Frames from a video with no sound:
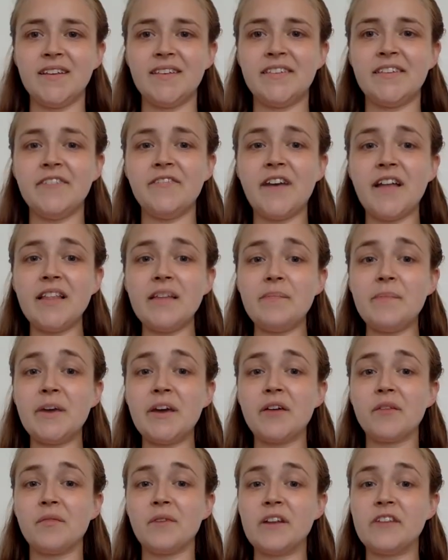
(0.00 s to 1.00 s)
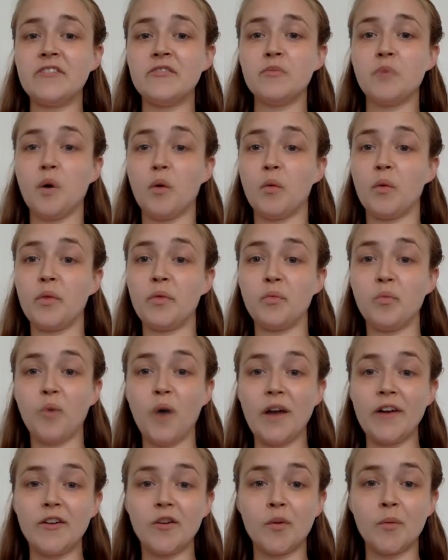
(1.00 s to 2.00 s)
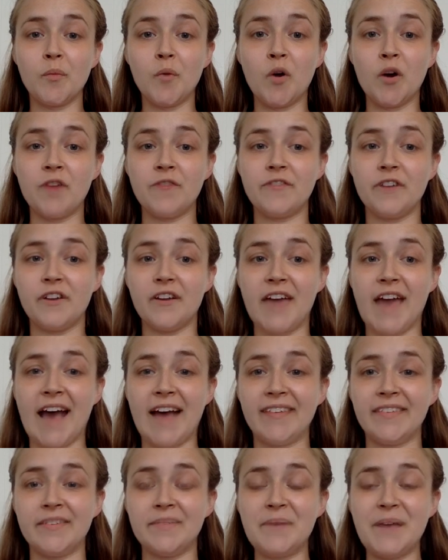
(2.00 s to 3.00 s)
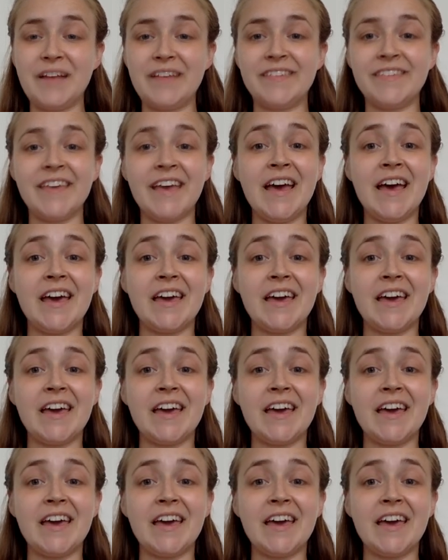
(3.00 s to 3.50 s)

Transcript: Developing a ritual with one or more of your castmates